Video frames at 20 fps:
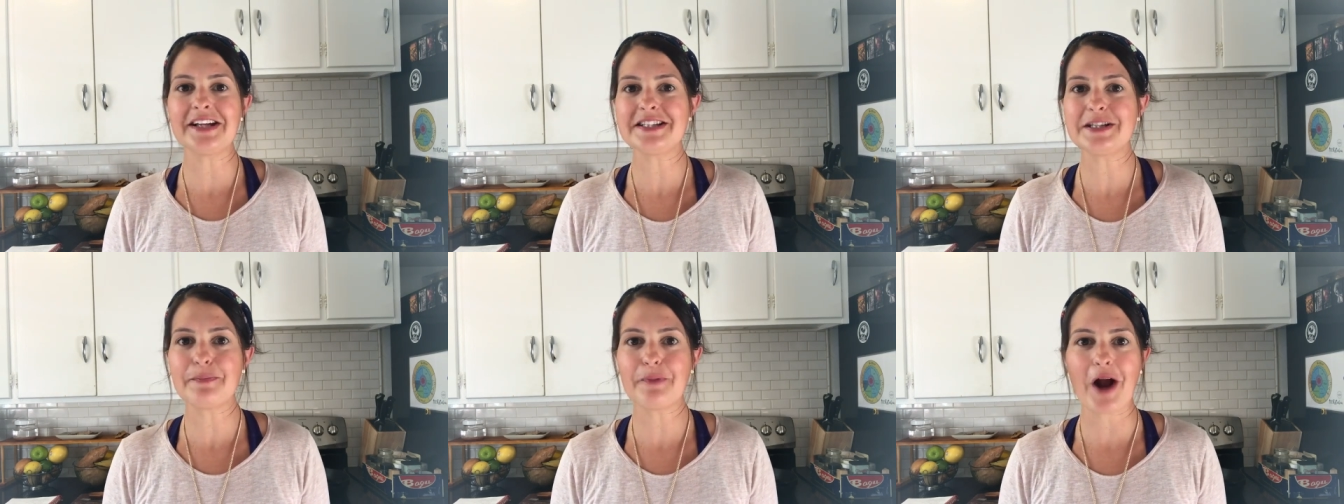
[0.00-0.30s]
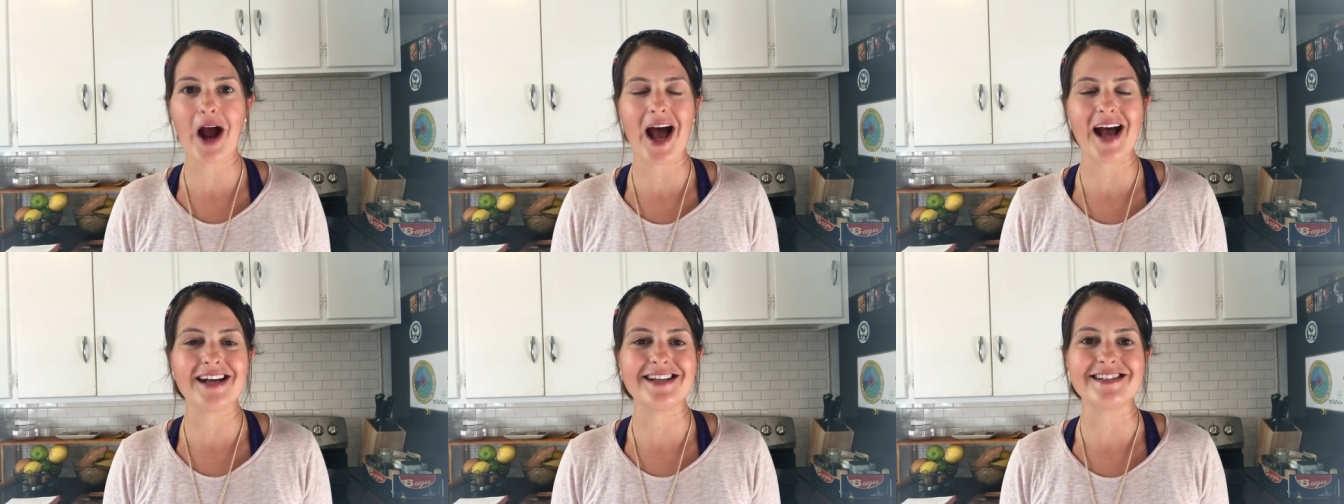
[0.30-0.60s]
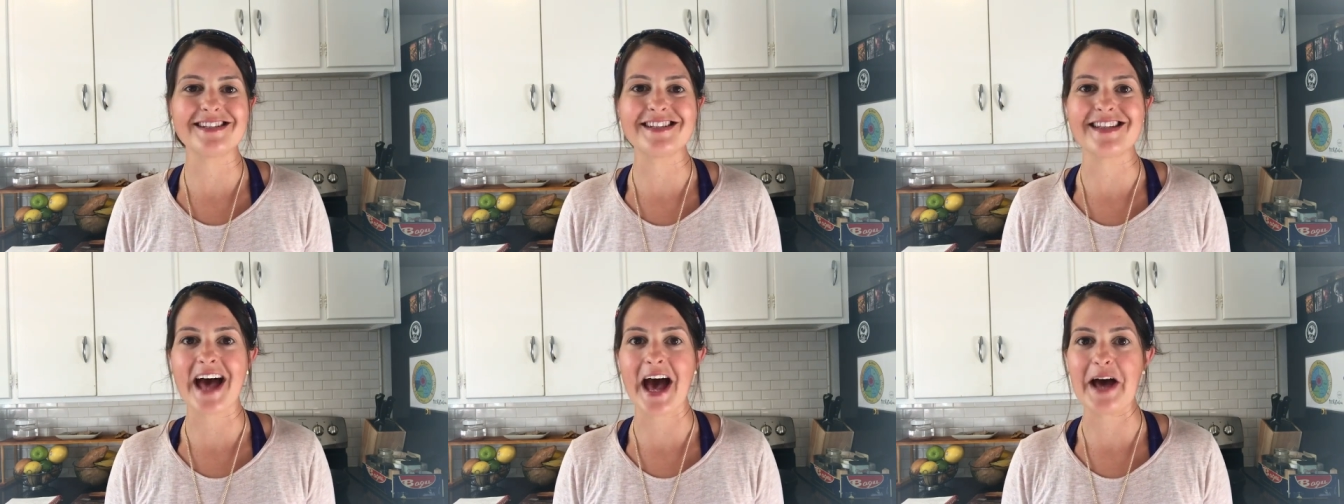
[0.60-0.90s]
a
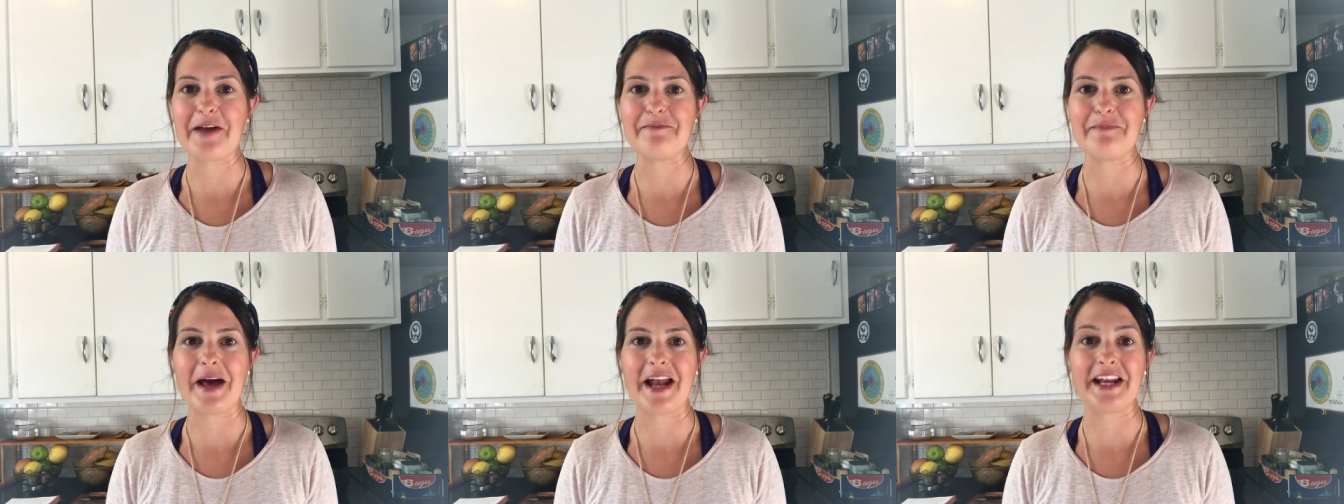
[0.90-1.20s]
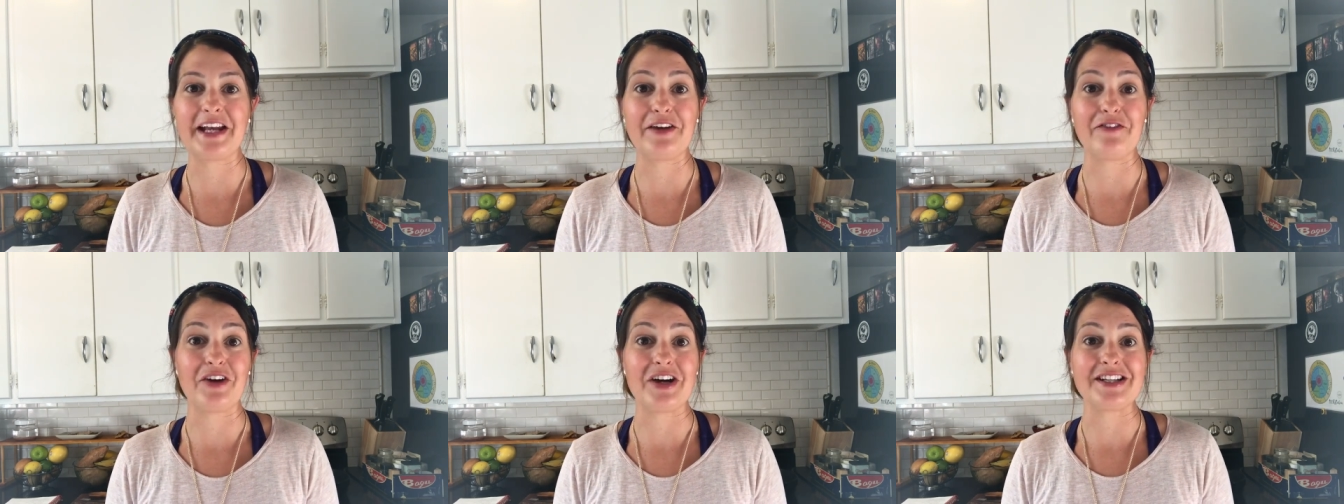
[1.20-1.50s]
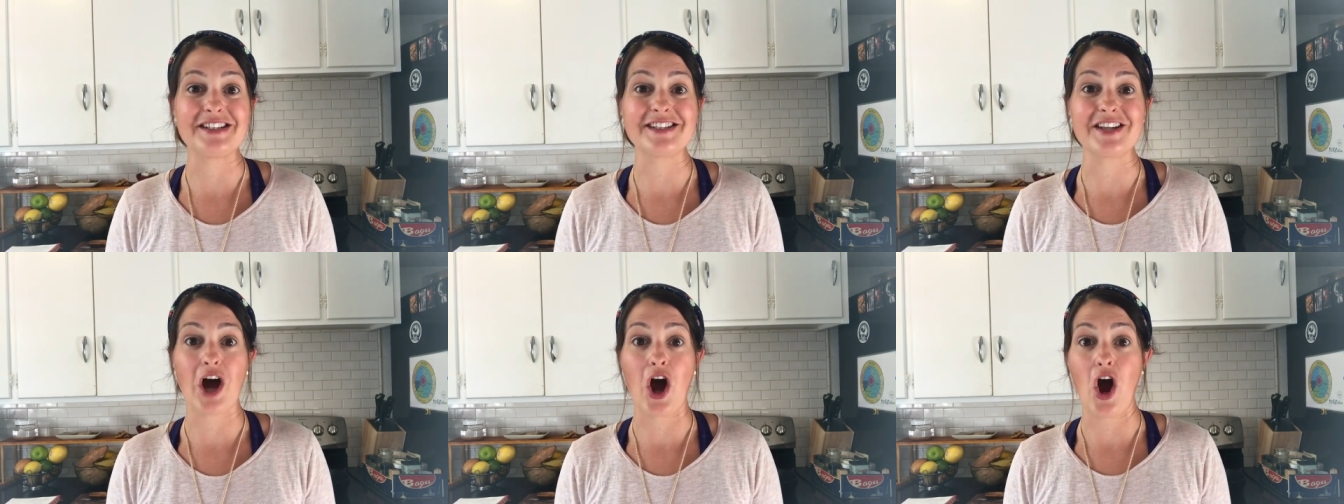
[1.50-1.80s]
surprise that many of
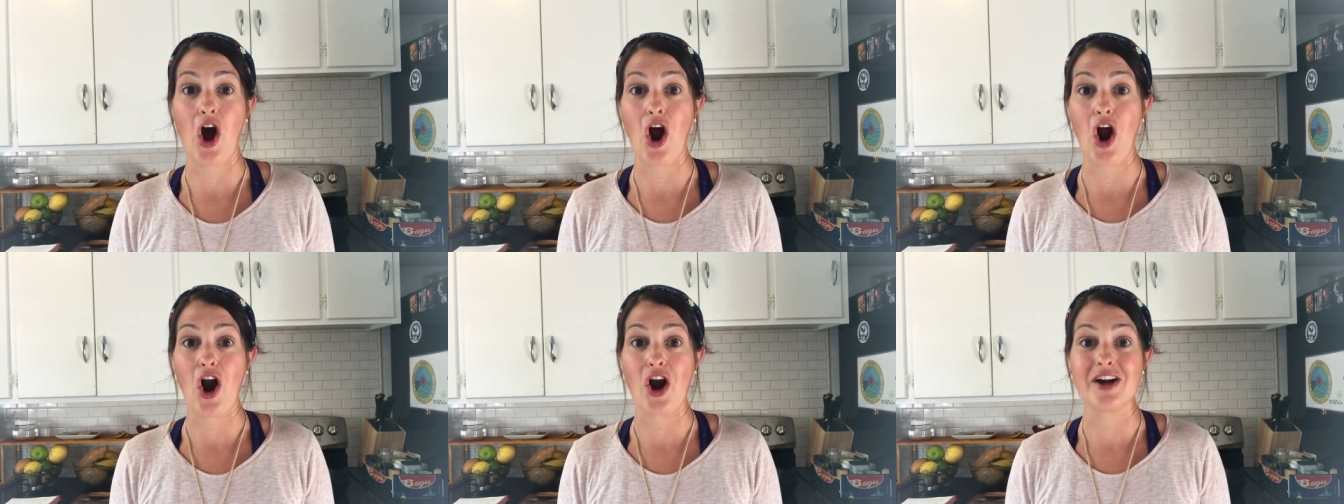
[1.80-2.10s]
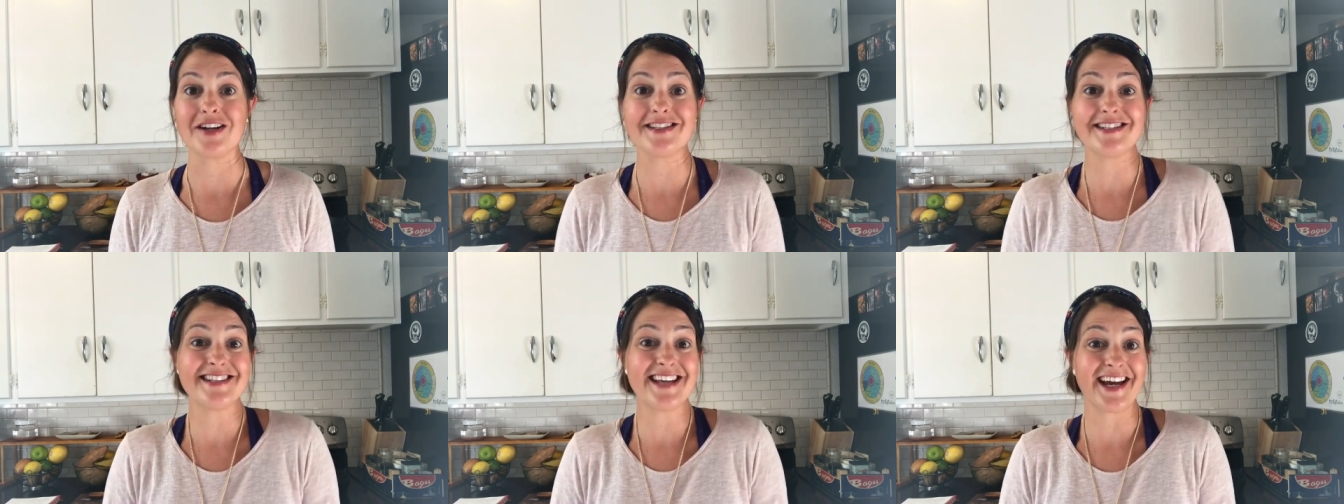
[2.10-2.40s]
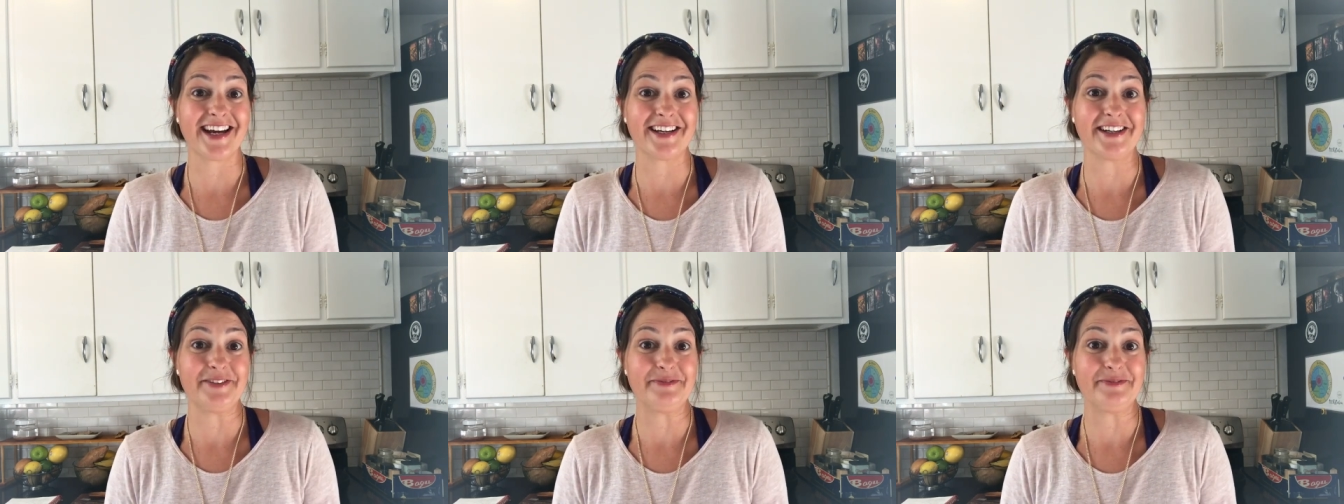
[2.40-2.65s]
us are sick.